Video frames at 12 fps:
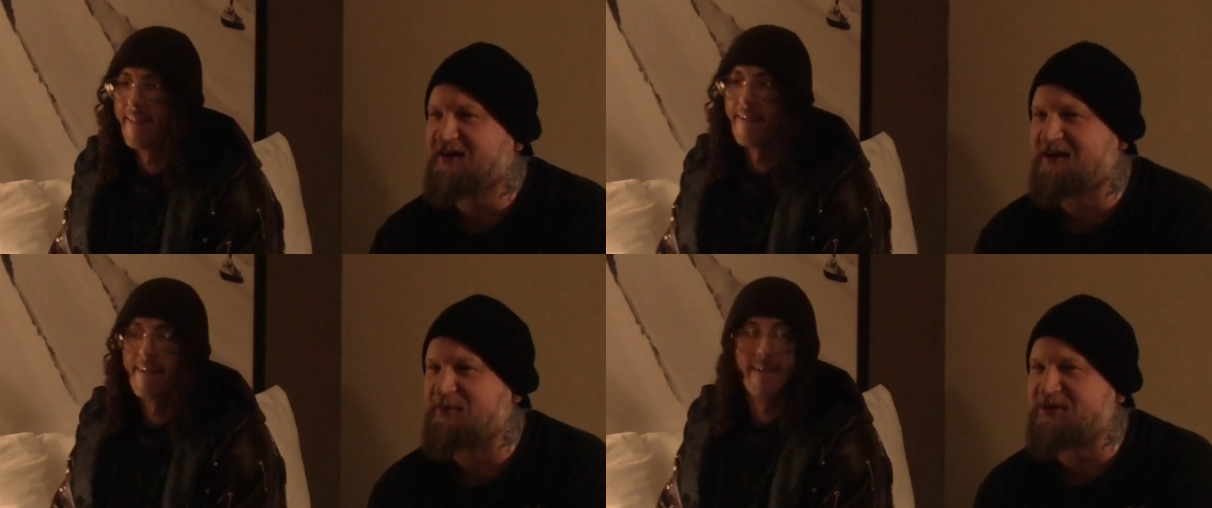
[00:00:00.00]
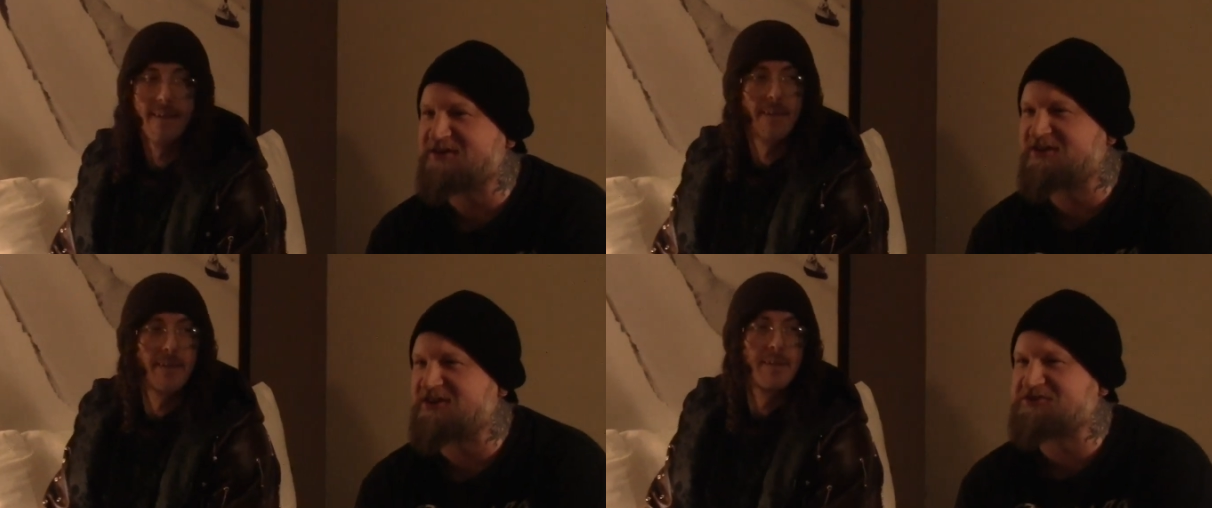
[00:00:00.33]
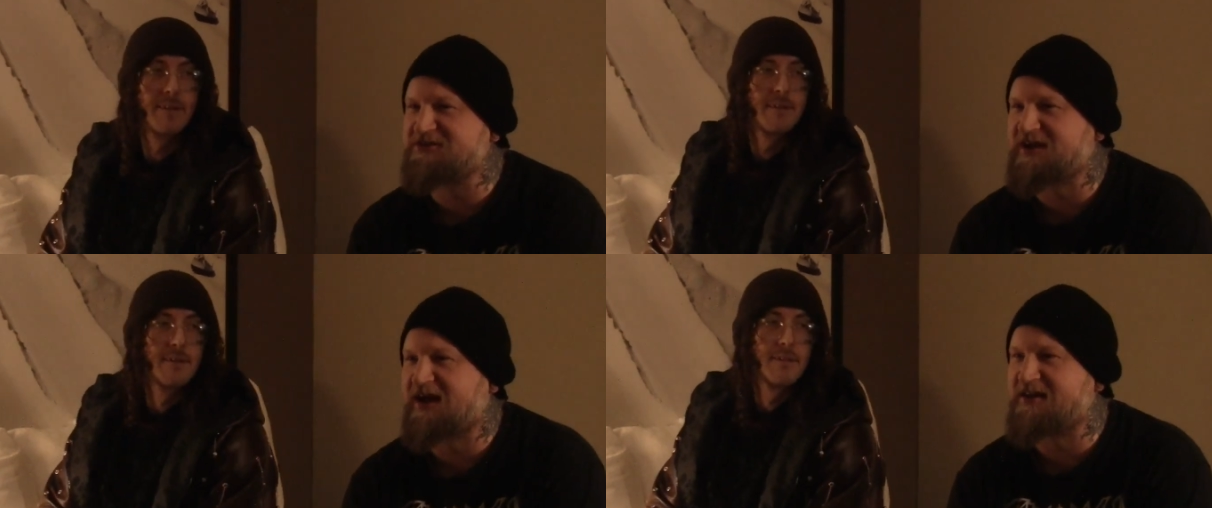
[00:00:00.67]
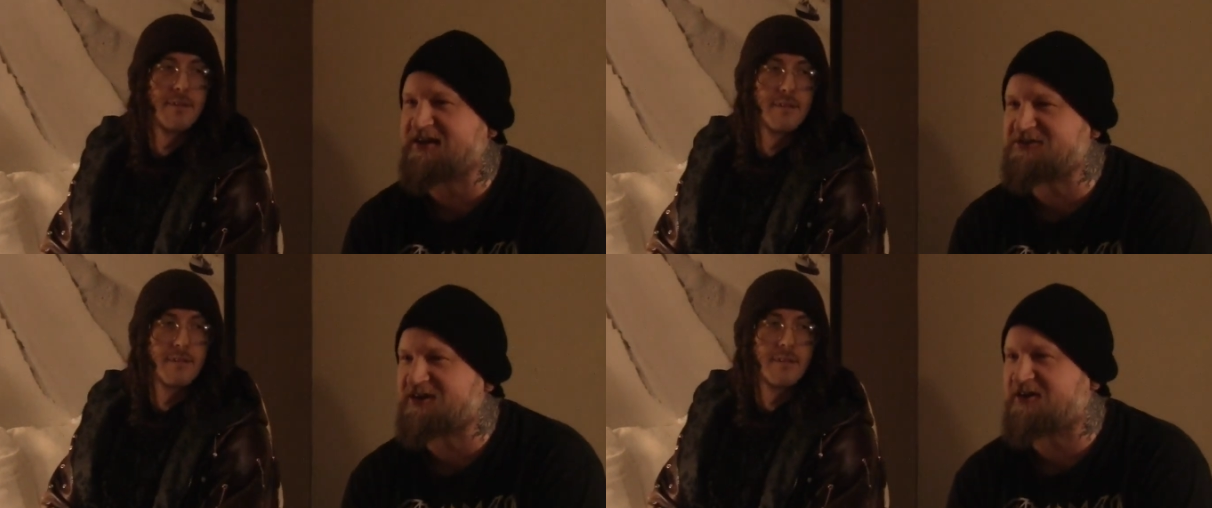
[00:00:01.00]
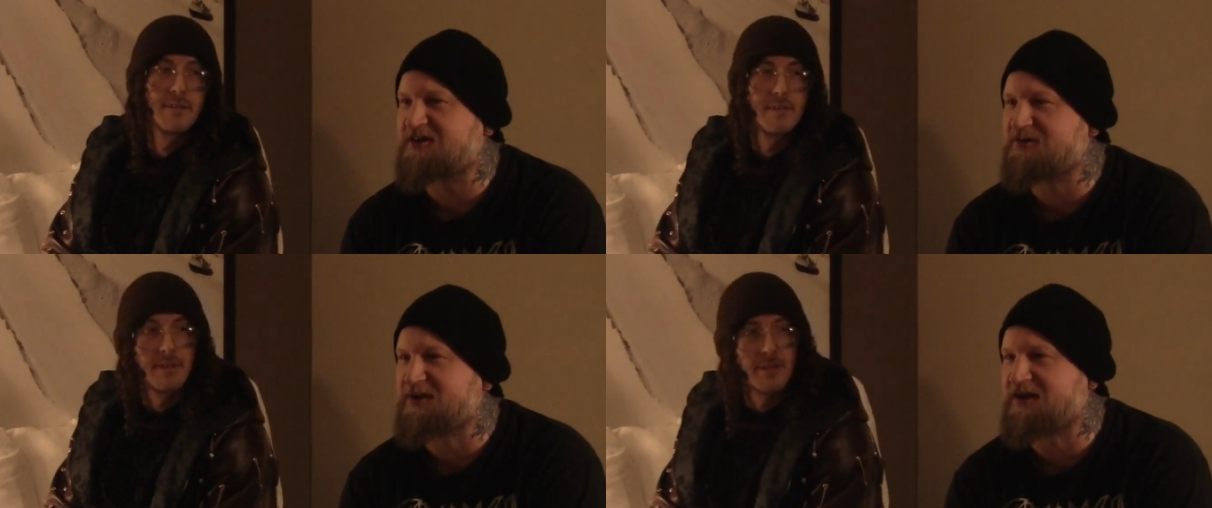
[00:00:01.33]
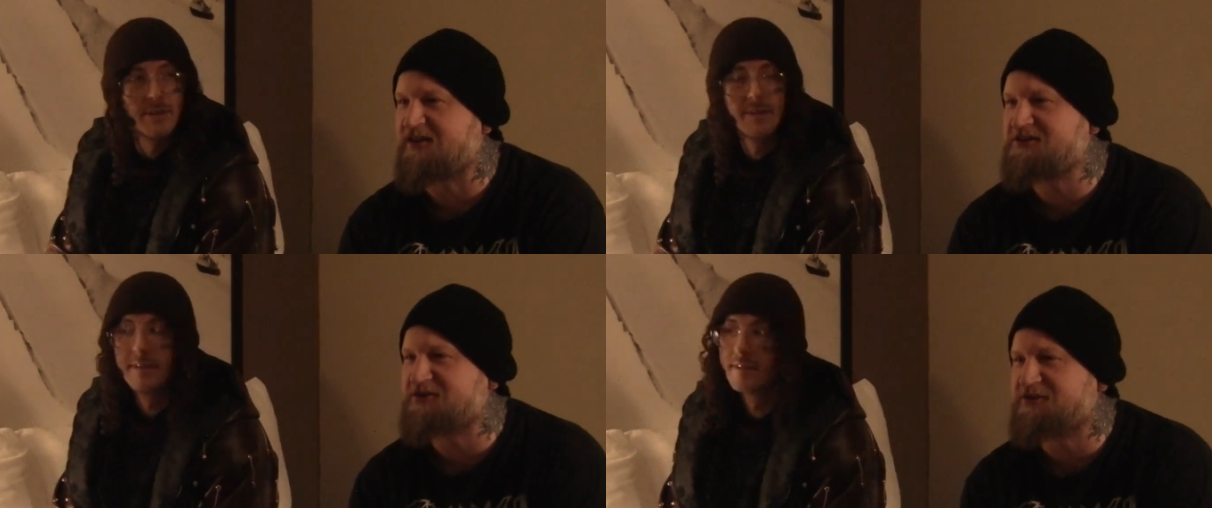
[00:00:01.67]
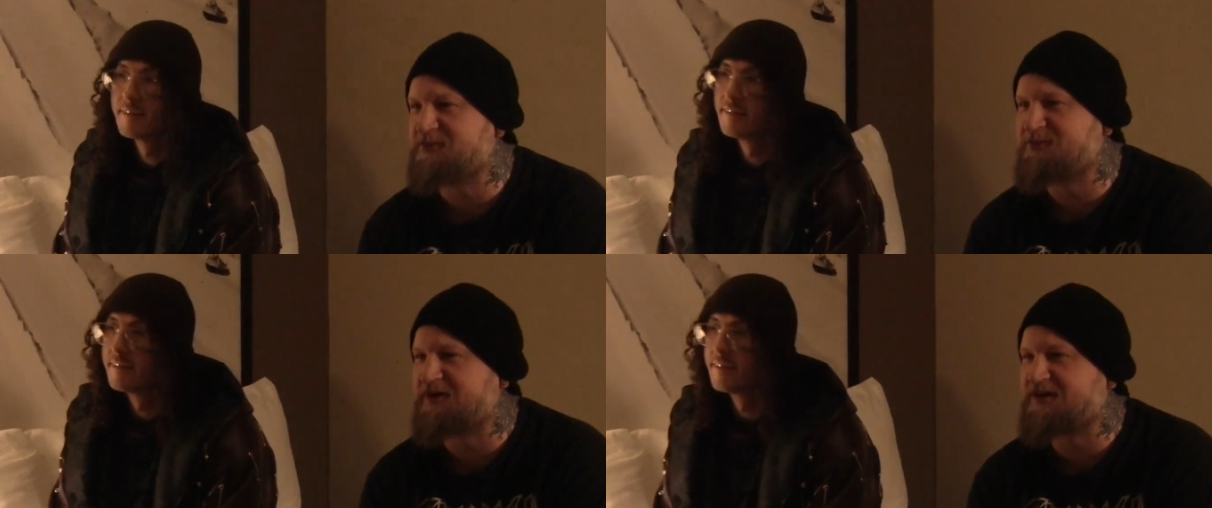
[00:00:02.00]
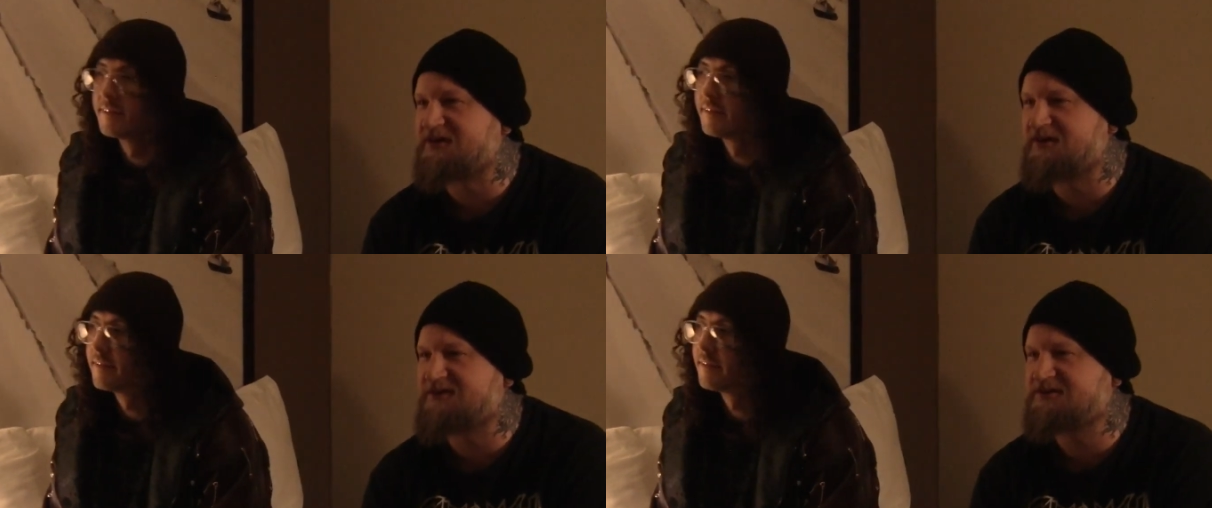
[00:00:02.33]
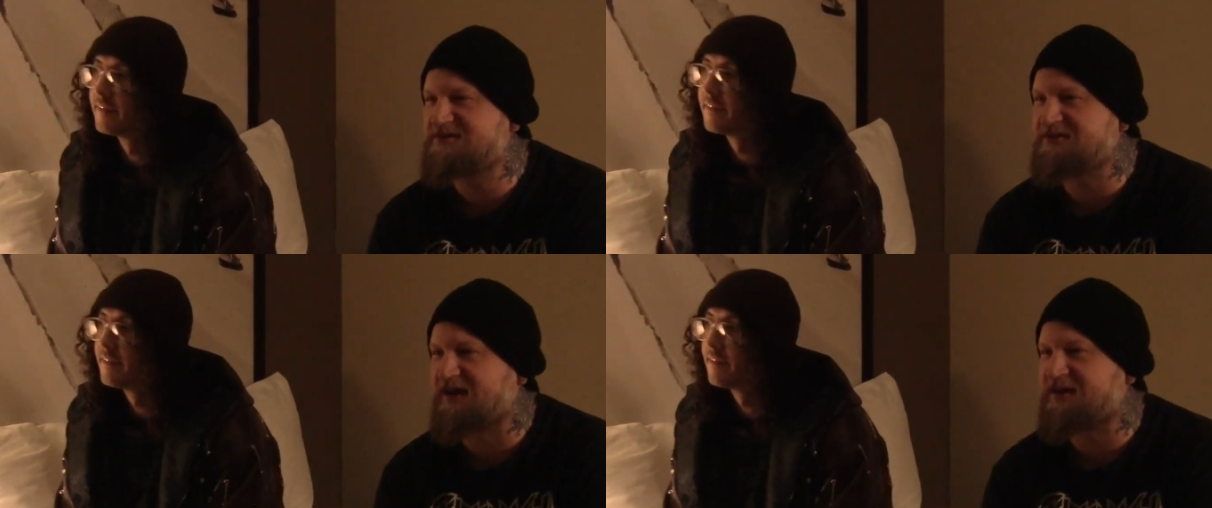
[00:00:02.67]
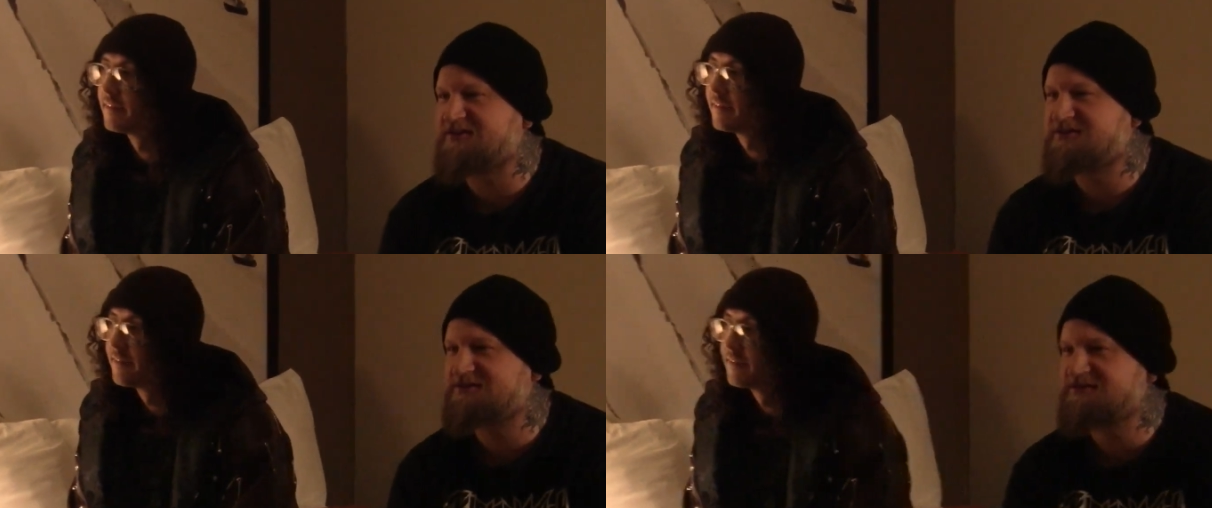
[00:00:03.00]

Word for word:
Speaker 1: Um, but it's also got like darker meaning to it. But okay. it's, yeah, it's,